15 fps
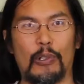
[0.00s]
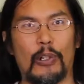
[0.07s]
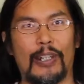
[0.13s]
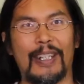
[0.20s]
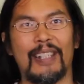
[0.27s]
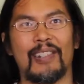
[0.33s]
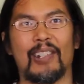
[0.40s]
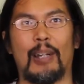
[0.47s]

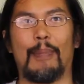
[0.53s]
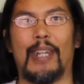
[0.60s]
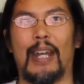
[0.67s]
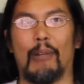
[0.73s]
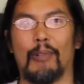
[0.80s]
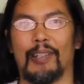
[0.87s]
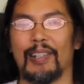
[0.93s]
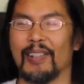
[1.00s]
goodies coming
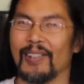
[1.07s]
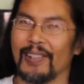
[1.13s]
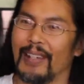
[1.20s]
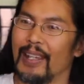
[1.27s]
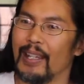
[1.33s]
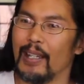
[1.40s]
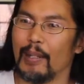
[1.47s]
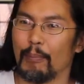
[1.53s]
out with this.
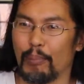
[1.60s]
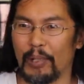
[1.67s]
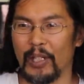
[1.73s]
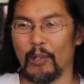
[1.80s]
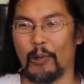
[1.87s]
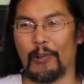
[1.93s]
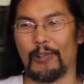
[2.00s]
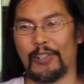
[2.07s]

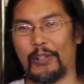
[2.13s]
Pre-orders